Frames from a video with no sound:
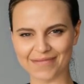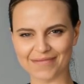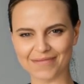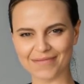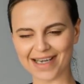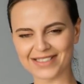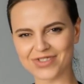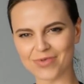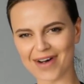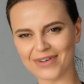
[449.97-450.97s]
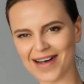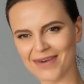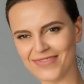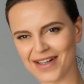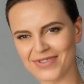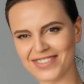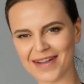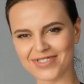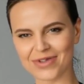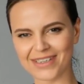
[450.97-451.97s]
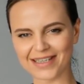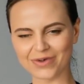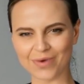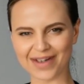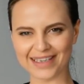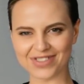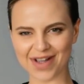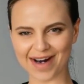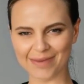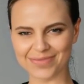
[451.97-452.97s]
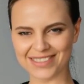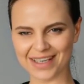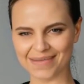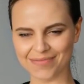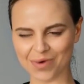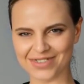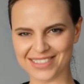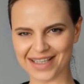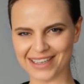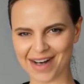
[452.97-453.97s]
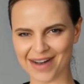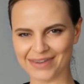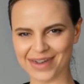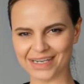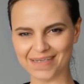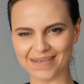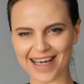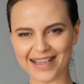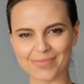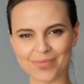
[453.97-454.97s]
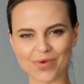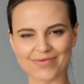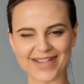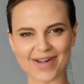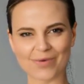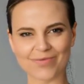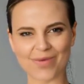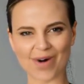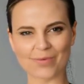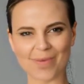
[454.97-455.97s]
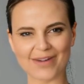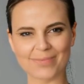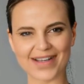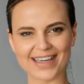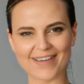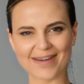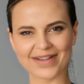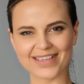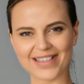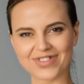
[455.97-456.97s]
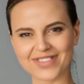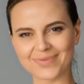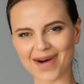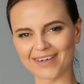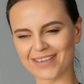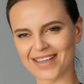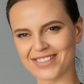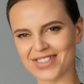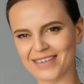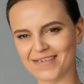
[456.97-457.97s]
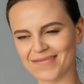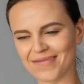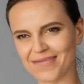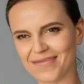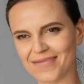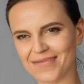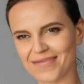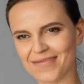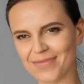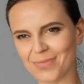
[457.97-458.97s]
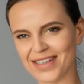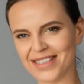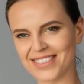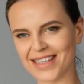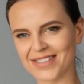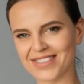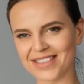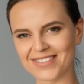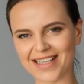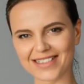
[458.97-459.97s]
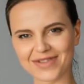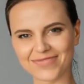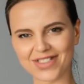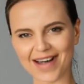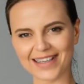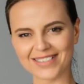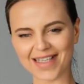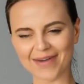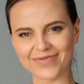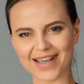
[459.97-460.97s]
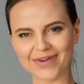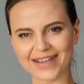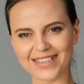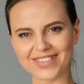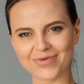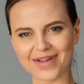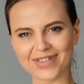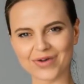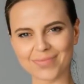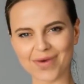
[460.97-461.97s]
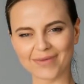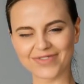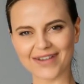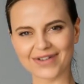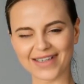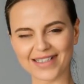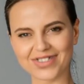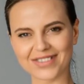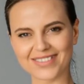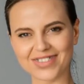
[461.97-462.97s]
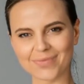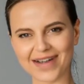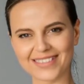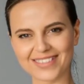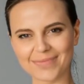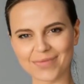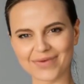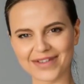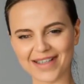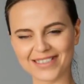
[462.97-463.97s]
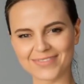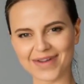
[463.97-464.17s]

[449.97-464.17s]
A strong healthcare sector can create jobs, boost the economy, and improve the overall well-being of a nation's population. Witnessing the success of China's healthcare industry could prompt other nations to make similar investments.